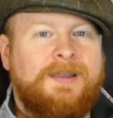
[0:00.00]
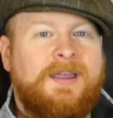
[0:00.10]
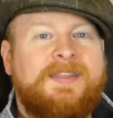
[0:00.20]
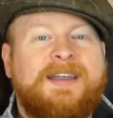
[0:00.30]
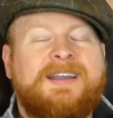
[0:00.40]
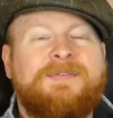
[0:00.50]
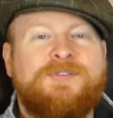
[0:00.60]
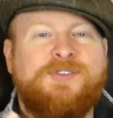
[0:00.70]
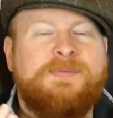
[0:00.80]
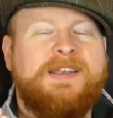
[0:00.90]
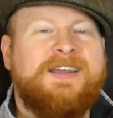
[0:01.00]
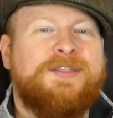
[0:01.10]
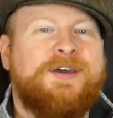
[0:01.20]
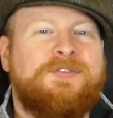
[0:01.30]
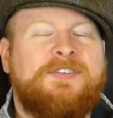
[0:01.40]
And that comes with spending
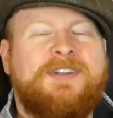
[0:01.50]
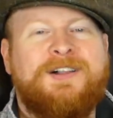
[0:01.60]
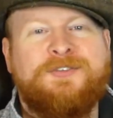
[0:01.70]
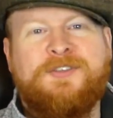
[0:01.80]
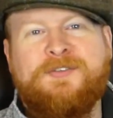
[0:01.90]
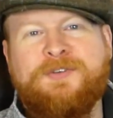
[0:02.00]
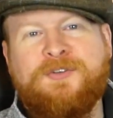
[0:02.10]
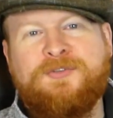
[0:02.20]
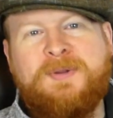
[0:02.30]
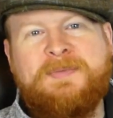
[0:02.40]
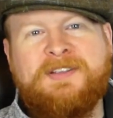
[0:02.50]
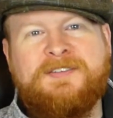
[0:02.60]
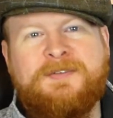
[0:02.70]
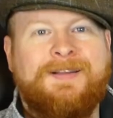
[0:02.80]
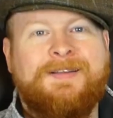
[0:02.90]
$1,000 in the first 3 months.